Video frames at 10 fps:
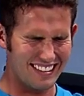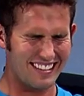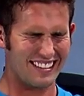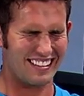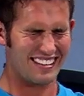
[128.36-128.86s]

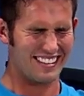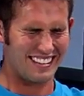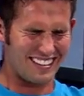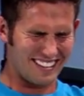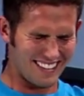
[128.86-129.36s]
4,
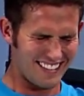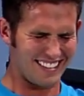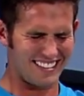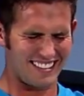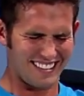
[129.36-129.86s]

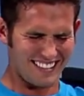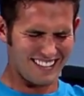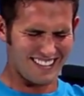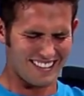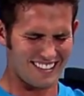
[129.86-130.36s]
3,
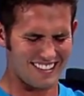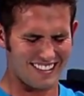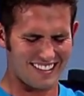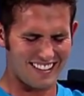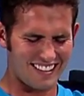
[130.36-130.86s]
2,
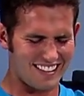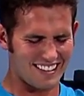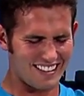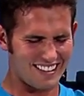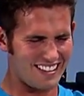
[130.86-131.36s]

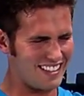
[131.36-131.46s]
1, and